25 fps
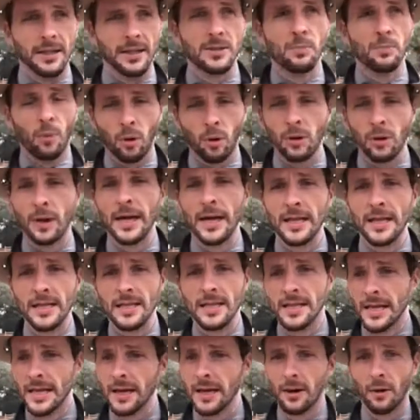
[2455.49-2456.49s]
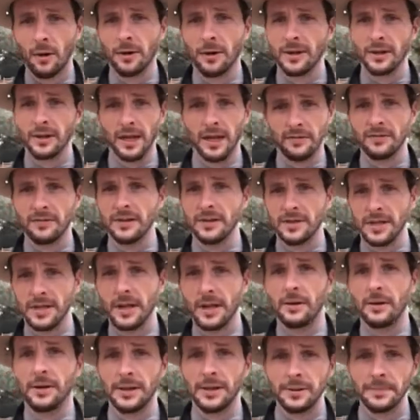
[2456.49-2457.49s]
It's more likely that they had already left this
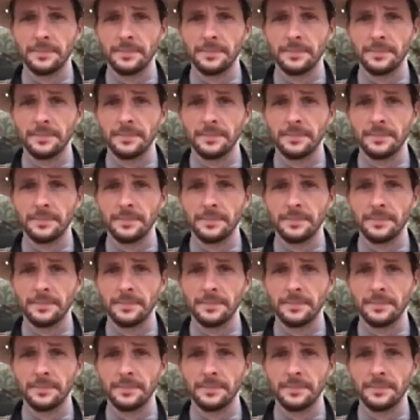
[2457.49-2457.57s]
area.